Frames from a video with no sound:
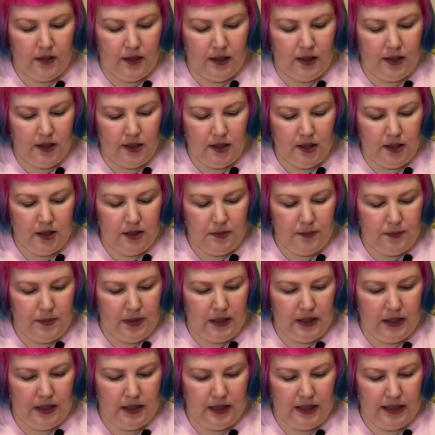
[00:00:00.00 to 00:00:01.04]
Um,
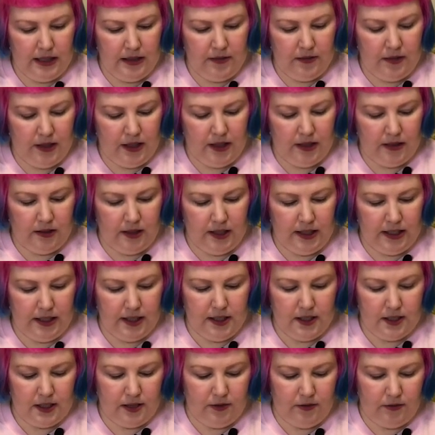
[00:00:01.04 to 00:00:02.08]
and then I
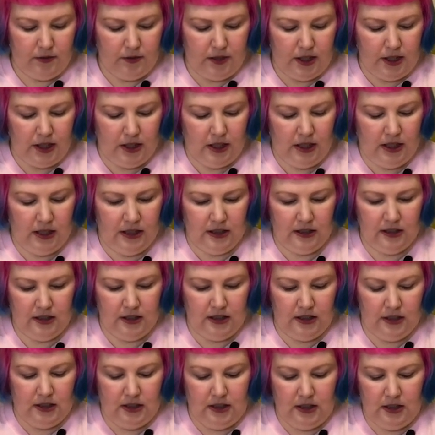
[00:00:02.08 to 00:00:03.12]
guess if we
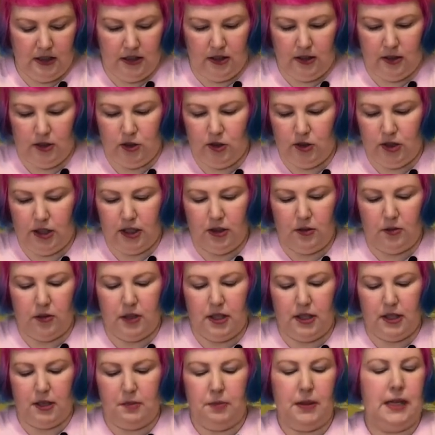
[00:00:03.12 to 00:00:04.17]
look at
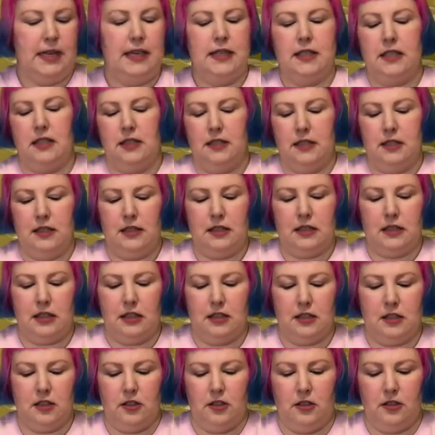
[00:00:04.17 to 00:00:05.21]
one of the pieces,
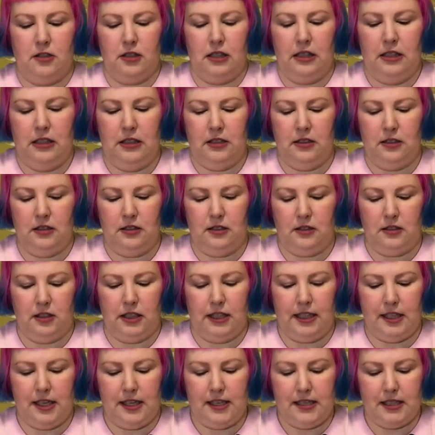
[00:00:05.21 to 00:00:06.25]
so
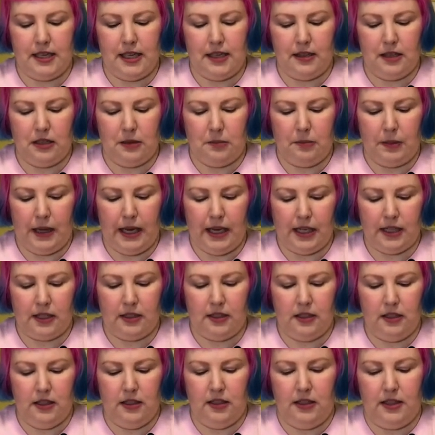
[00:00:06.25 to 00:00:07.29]
like I said, the
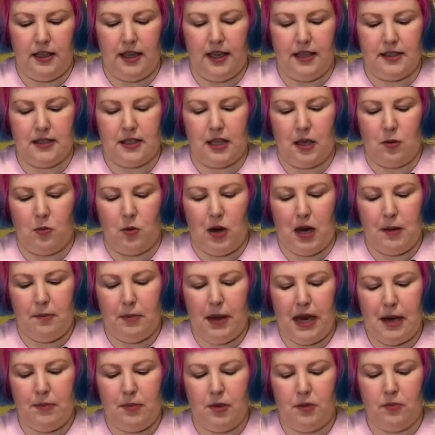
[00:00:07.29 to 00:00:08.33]
back has that white
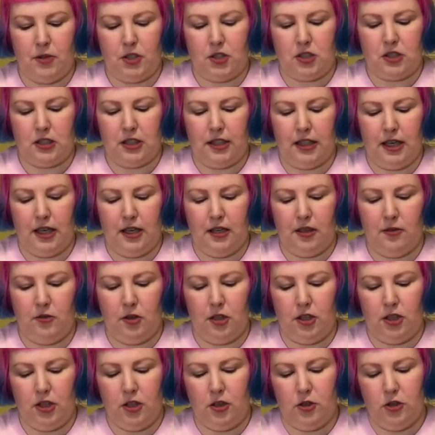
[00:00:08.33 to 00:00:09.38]
paper, which again, I'm
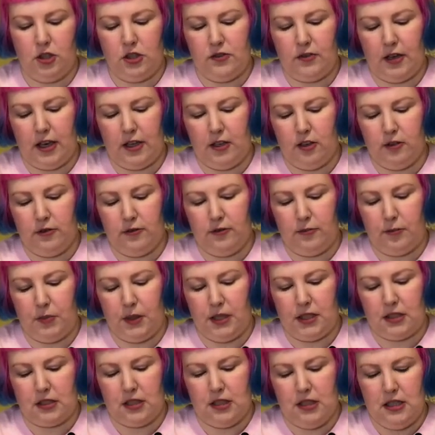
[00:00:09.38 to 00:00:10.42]
not a huge fan of,
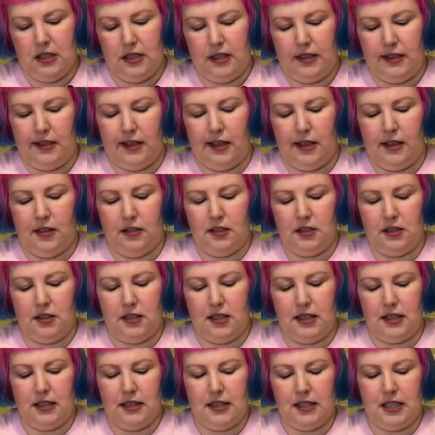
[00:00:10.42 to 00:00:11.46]
but it uh,
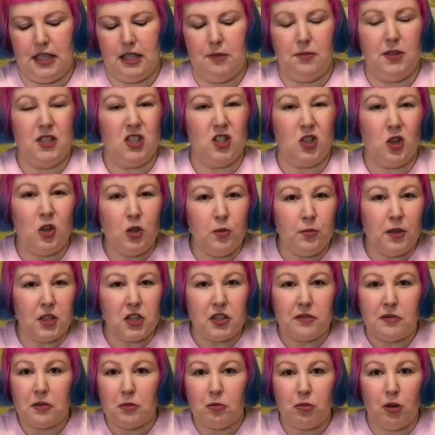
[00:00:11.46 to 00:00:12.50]
didn't seem to be too
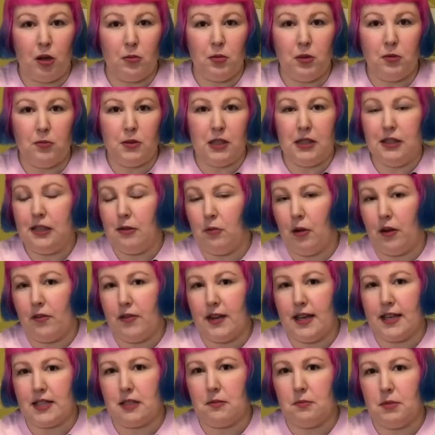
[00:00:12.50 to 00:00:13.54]
much of a problem in the
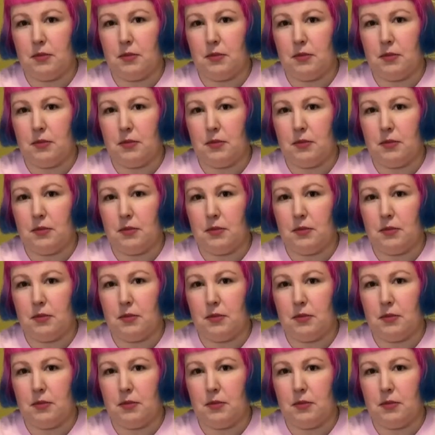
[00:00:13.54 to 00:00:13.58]
1000